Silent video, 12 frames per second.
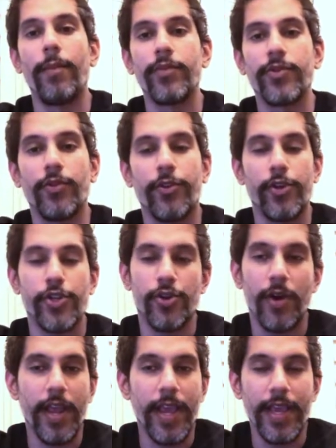So they're
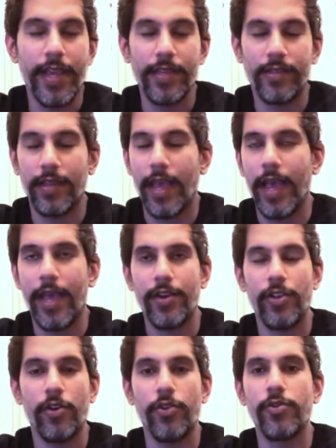trays and
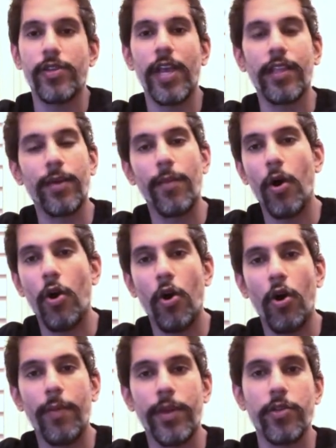you know, you take them
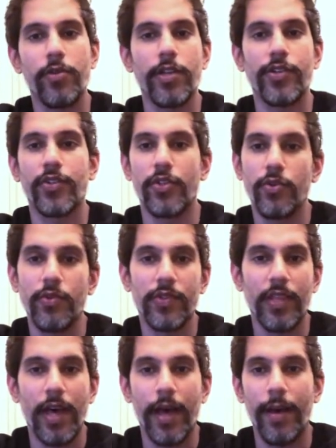home and you can just use
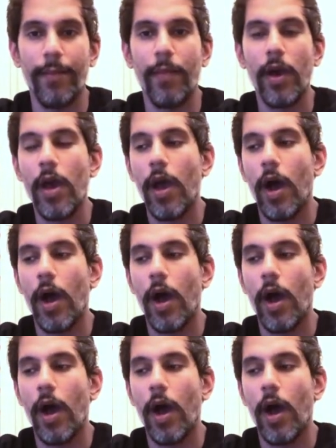them.